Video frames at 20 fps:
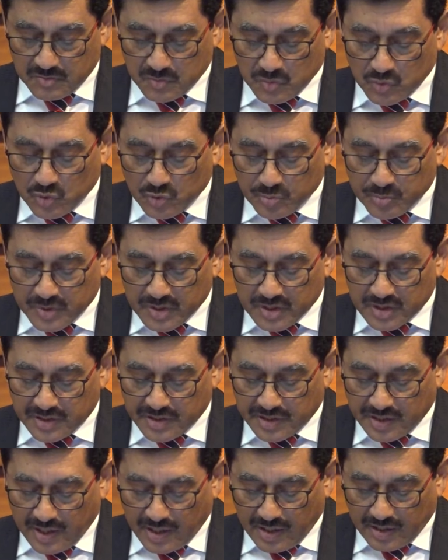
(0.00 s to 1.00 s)
Bloomberg
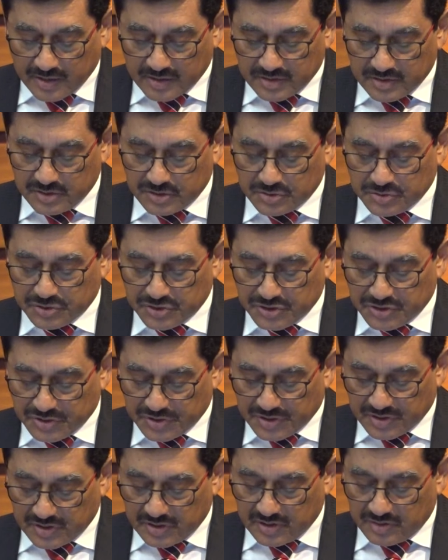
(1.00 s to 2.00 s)
ranked
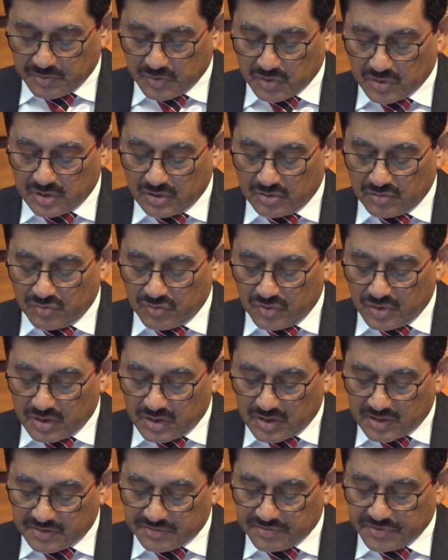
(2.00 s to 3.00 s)
Ruchir among the
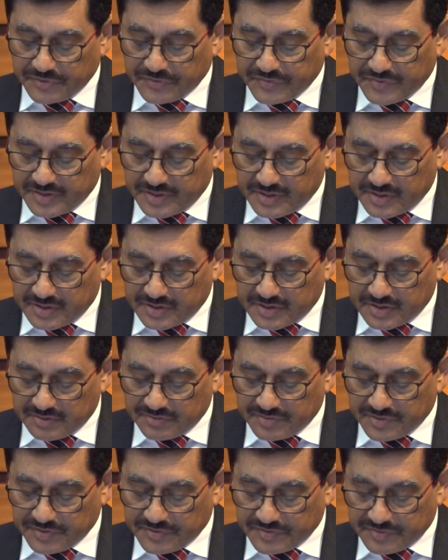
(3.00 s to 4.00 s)
world's 50
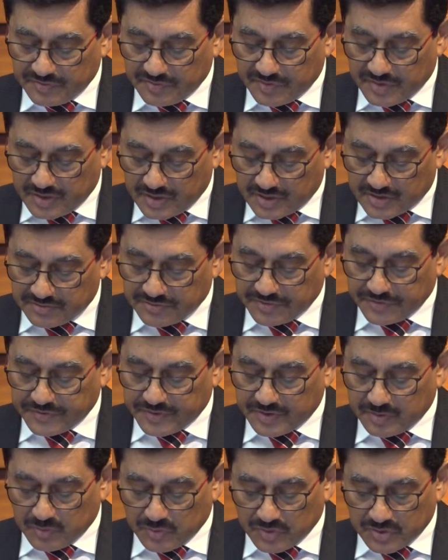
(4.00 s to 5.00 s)

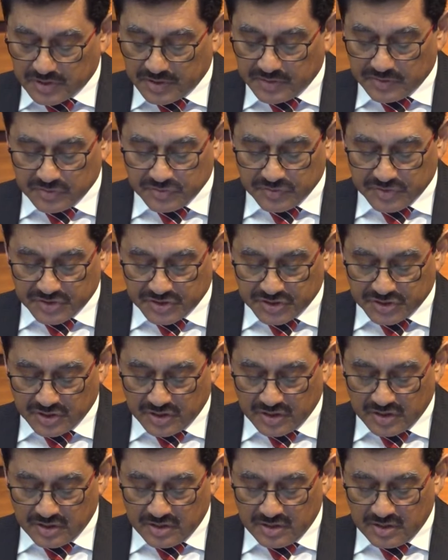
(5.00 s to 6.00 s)
most
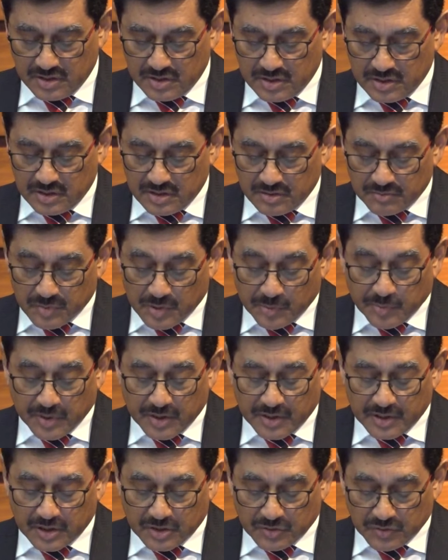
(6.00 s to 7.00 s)
influential
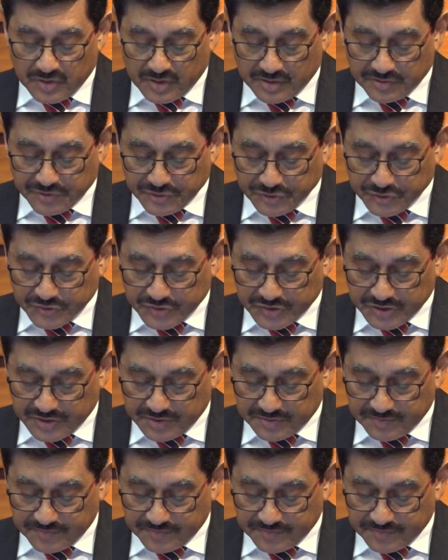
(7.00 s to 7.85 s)
people in 2015.